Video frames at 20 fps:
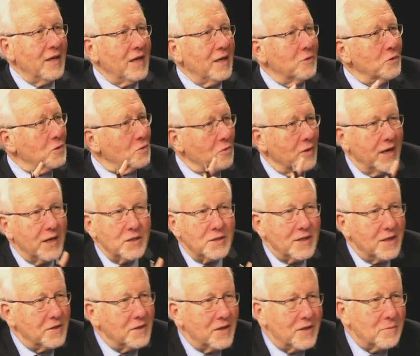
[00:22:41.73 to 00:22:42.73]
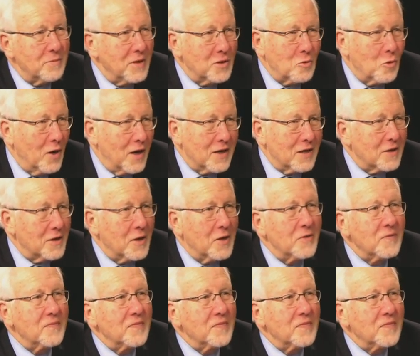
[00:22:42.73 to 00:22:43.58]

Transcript: He was raised, I think, in Mukwonago.